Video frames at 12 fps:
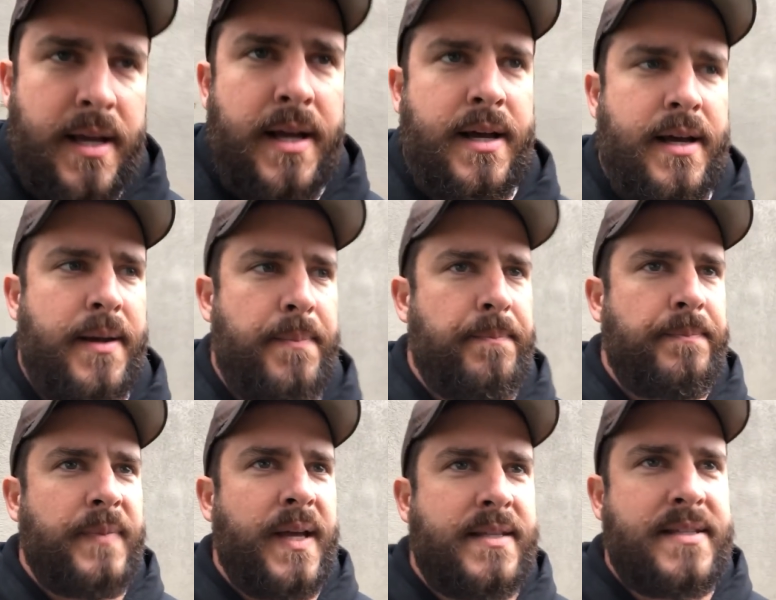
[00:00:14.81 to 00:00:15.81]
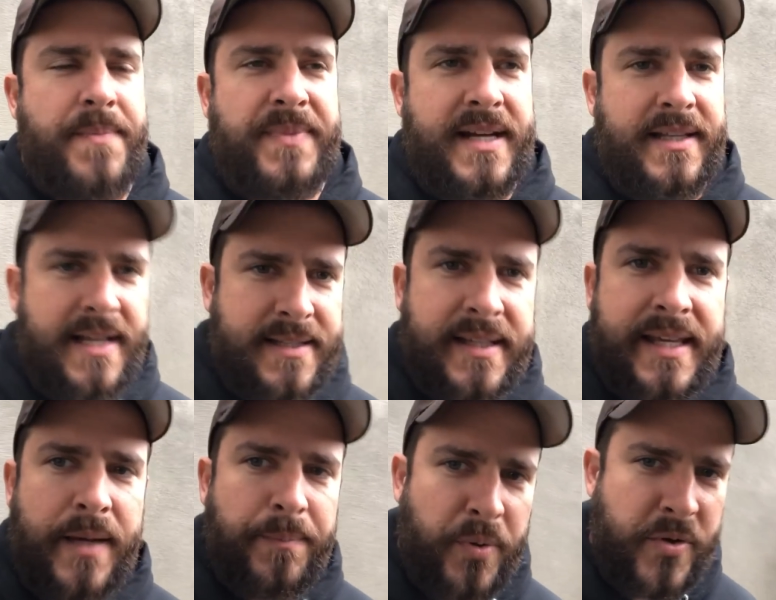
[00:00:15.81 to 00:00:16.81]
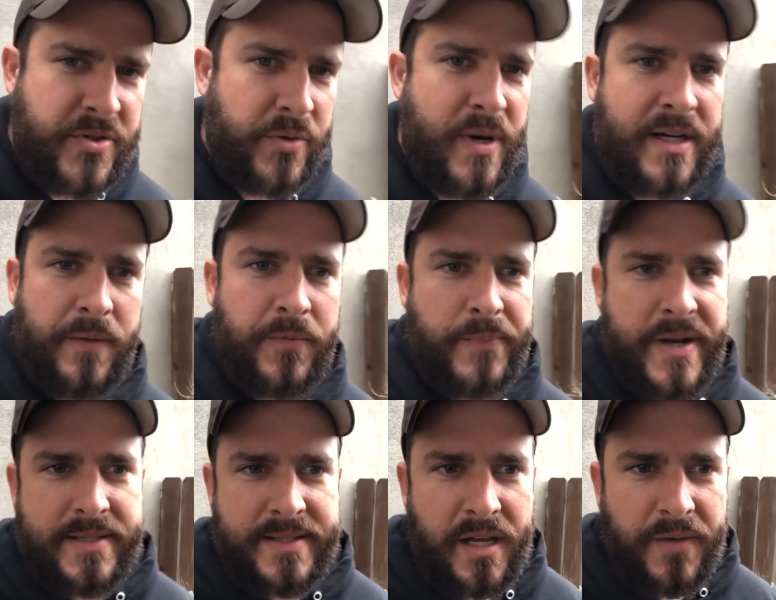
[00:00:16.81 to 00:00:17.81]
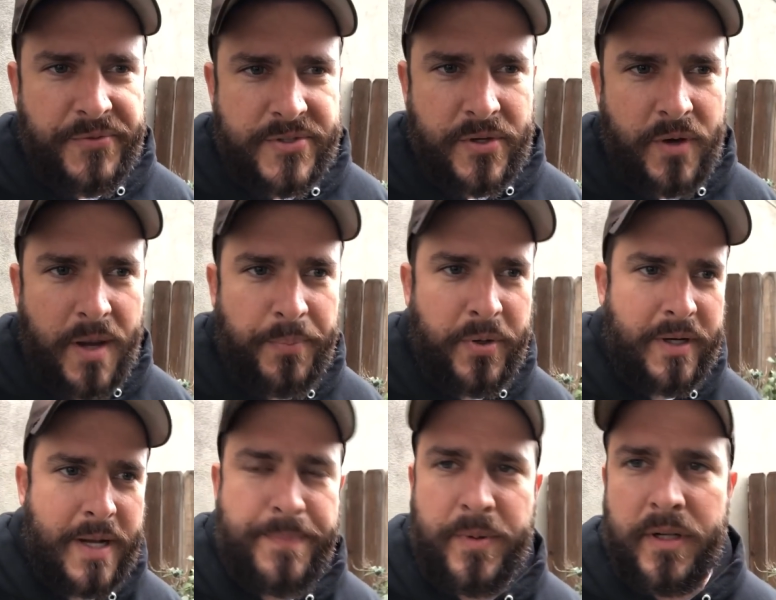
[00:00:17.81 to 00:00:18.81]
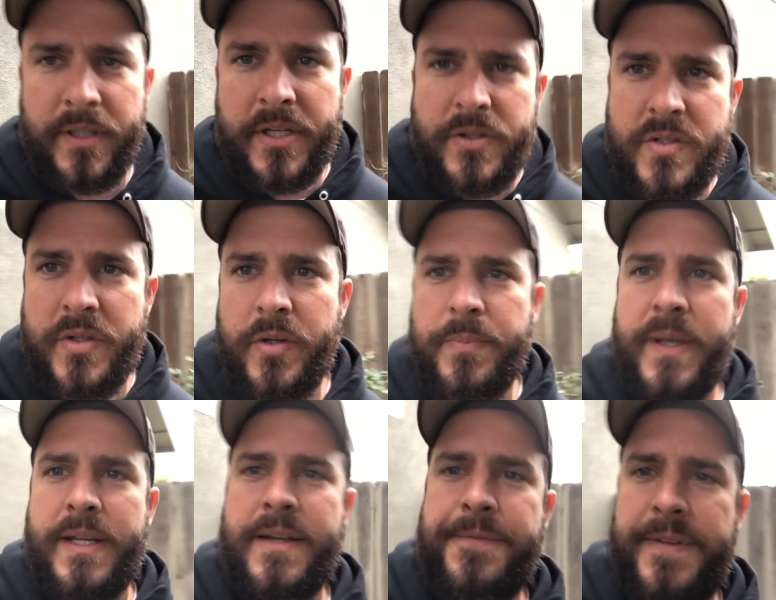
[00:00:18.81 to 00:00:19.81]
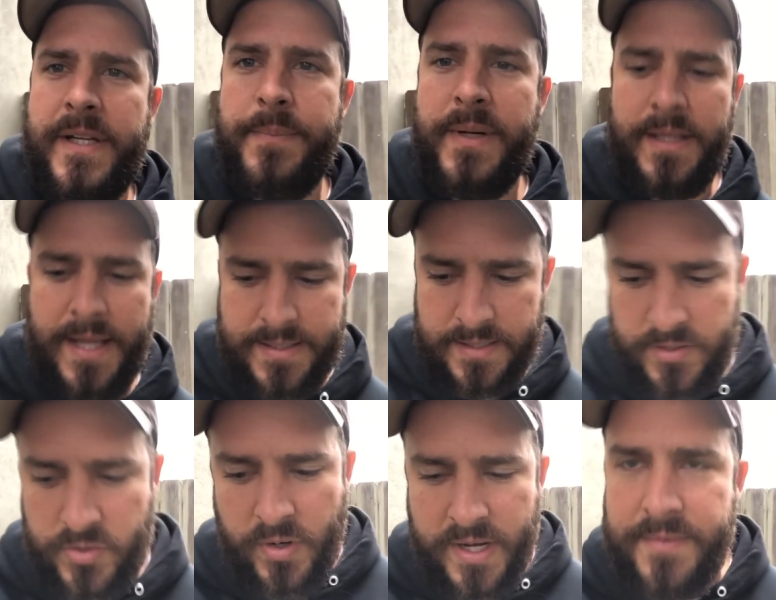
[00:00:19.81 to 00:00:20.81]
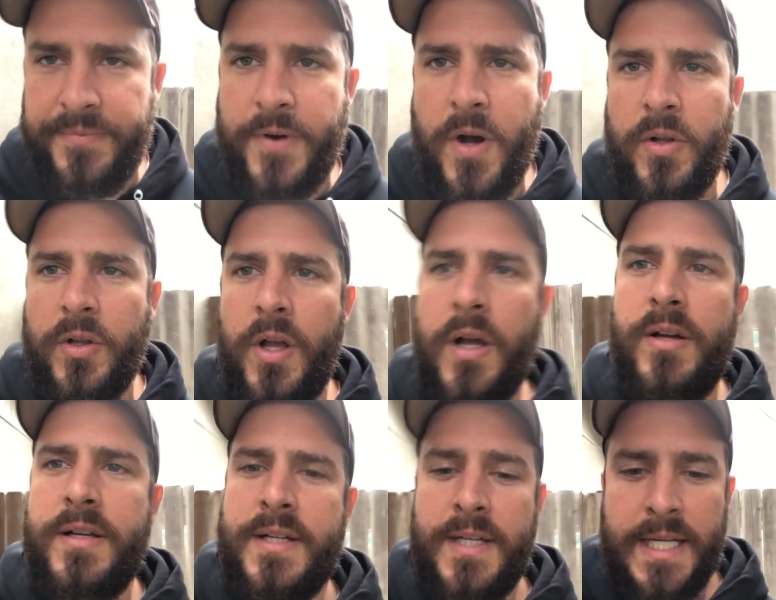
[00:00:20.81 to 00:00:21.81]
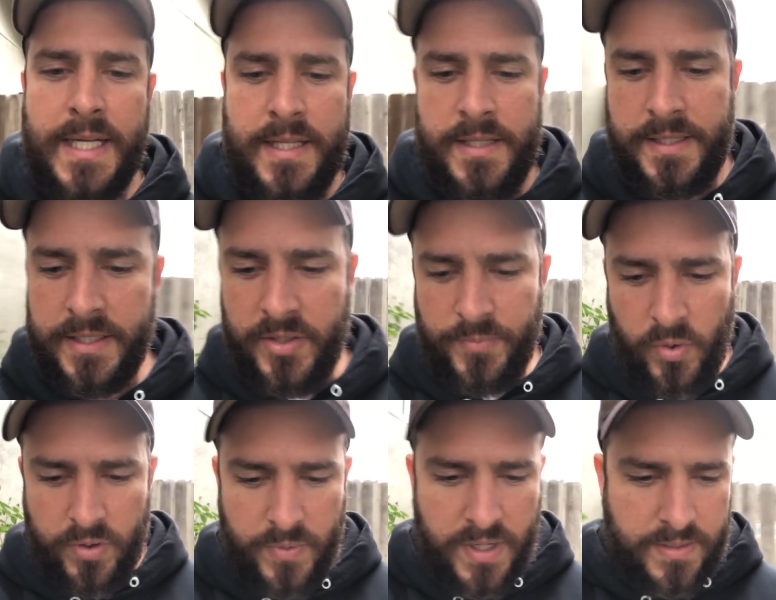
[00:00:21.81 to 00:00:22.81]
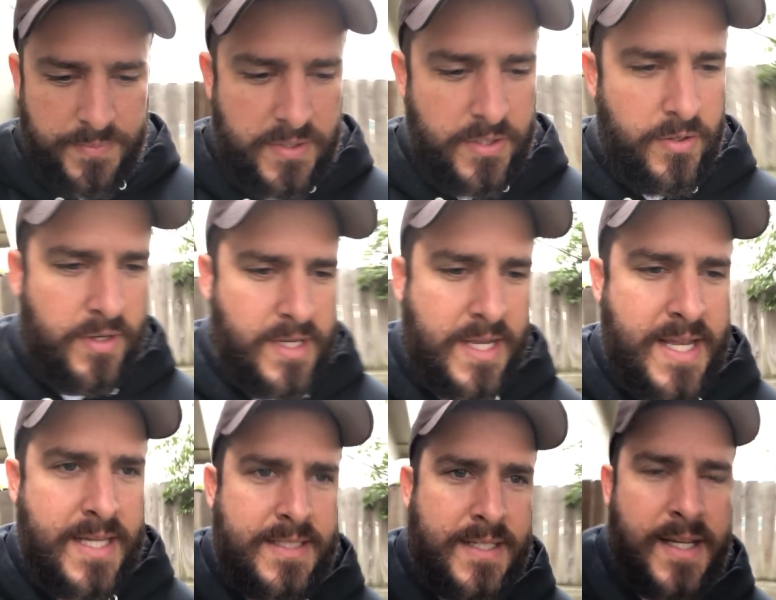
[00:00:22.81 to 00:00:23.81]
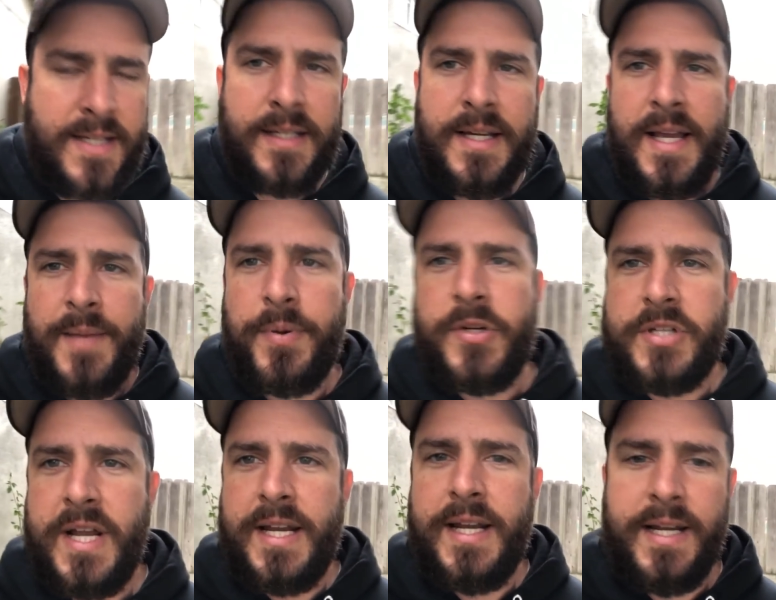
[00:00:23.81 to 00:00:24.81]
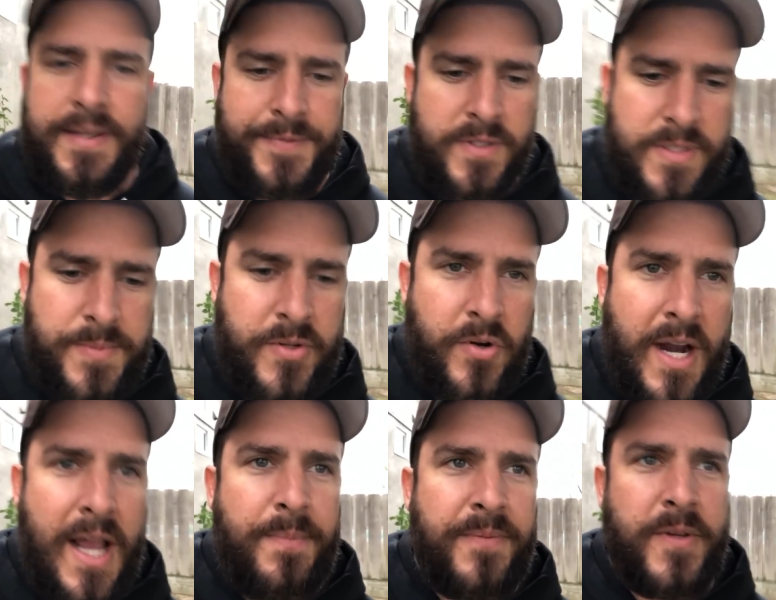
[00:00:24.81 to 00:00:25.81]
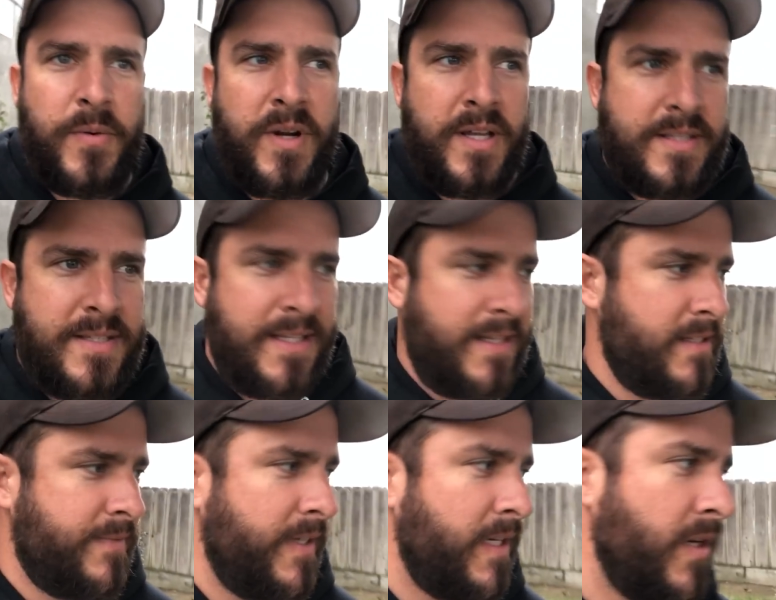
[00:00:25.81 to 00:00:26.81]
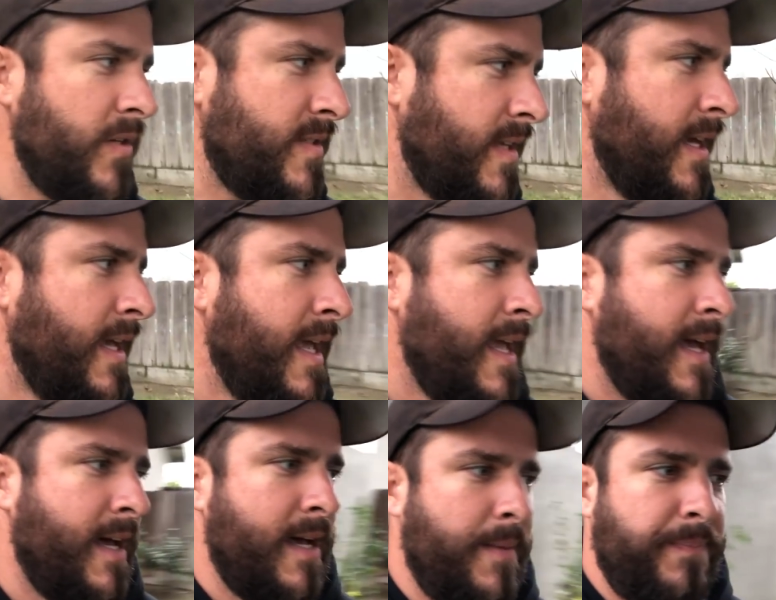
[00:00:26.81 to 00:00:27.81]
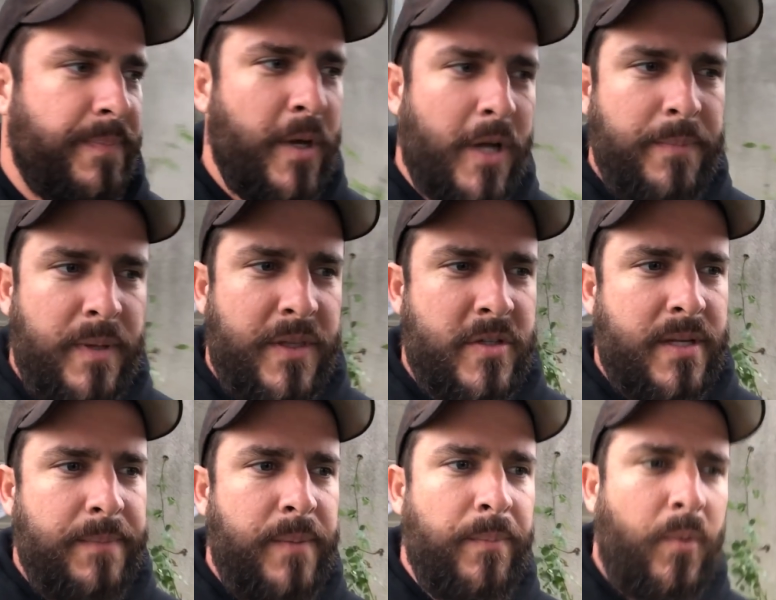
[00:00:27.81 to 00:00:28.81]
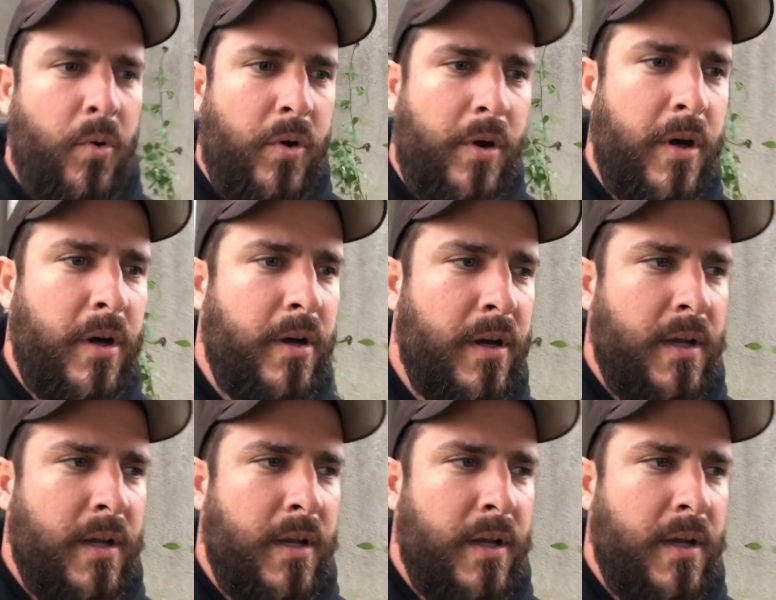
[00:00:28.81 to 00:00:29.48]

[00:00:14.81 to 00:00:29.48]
um, it's something I'd like to keep personal record for myself, so I'll put it up on YouTube, and if anybody likes to enjoy it and follow along, then you're more welcome to, and uh, appreciate it if you subscribe, if you wanna see these videos. Um, gonna be, there's gonna be more